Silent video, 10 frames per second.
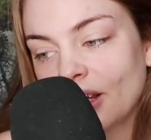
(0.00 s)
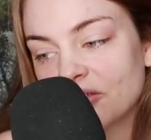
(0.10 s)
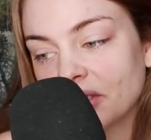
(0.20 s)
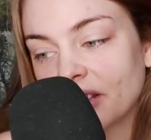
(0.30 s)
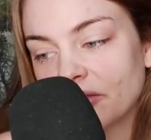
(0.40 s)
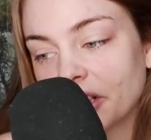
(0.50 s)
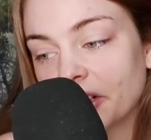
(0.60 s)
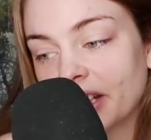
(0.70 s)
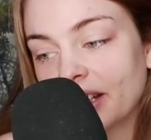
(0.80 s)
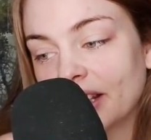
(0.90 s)
I felt
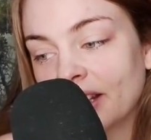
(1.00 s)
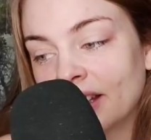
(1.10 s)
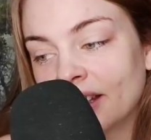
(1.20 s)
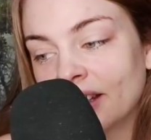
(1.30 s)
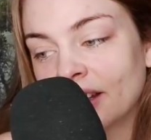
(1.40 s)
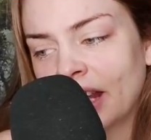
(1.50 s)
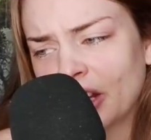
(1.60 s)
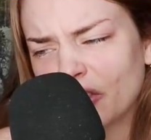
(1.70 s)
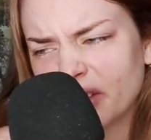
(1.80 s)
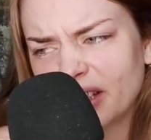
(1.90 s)
very
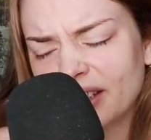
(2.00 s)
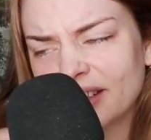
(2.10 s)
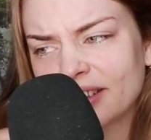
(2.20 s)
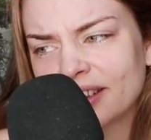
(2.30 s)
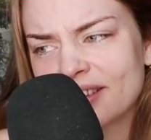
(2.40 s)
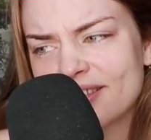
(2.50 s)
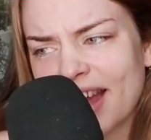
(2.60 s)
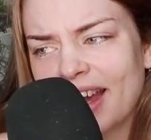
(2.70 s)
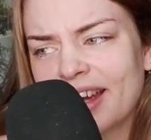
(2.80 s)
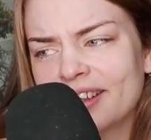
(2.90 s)
angry and
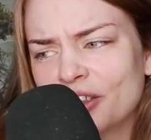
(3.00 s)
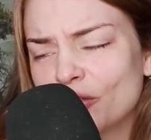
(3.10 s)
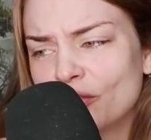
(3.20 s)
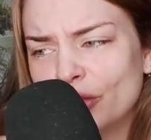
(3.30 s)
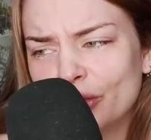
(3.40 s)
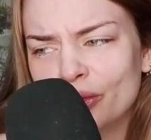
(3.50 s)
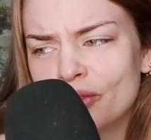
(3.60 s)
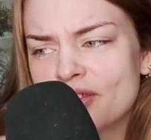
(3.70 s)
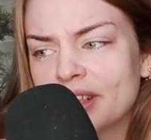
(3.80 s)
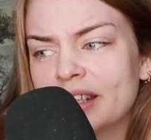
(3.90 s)
sad and
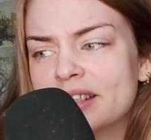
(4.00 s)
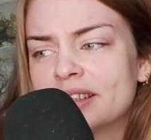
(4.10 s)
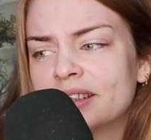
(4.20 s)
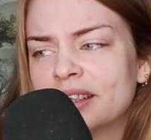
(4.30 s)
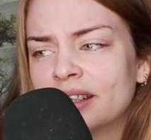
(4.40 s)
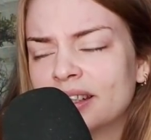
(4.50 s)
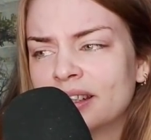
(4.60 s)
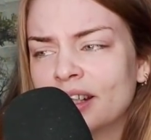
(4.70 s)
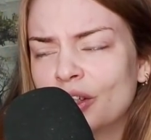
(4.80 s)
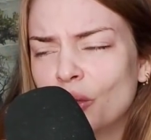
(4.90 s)
confused and
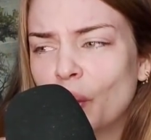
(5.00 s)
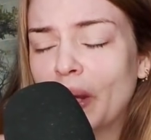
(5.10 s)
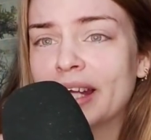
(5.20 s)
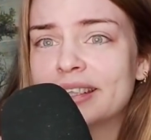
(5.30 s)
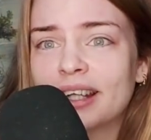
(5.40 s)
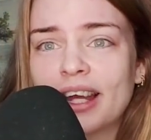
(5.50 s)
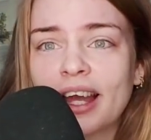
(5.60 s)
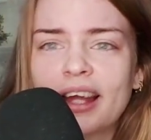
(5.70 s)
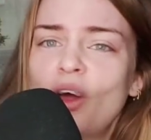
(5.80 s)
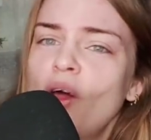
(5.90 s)
annoyed, and I
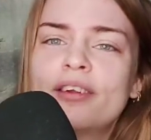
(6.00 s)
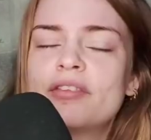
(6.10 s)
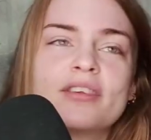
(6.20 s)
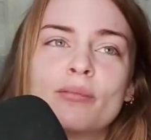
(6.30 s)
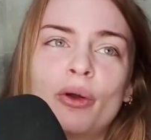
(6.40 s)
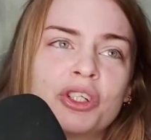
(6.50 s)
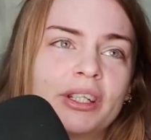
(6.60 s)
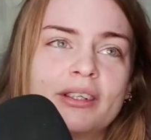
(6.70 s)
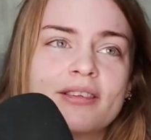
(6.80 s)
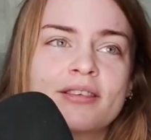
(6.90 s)
had all of these
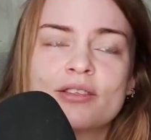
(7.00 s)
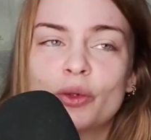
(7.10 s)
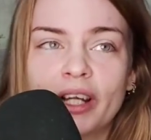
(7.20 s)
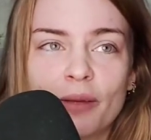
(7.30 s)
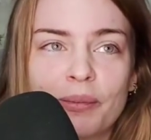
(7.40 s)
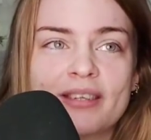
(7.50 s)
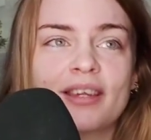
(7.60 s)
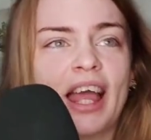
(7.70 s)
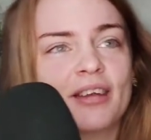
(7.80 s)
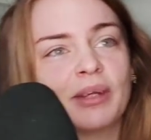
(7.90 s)
emotions stirring up
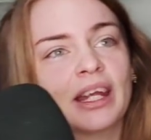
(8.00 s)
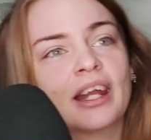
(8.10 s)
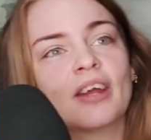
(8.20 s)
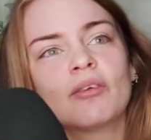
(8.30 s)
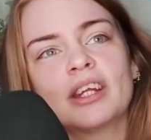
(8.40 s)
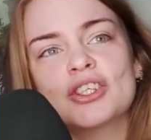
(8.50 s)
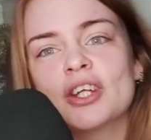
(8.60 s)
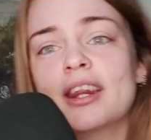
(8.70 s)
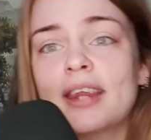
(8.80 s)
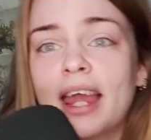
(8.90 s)
inside me, and I really
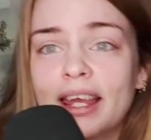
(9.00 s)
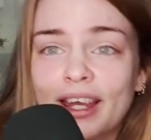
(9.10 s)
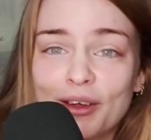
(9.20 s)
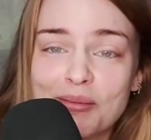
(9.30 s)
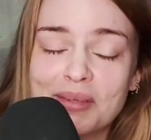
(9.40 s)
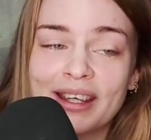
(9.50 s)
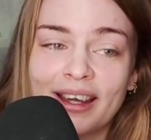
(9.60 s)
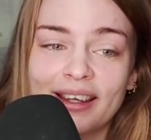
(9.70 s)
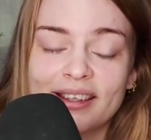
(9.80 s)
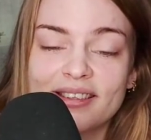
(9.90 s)
should thank him
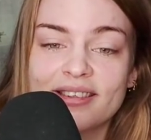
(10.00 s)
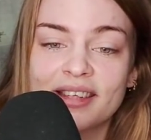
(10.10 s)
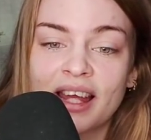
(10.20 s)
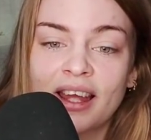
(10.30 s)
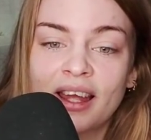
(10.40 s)
because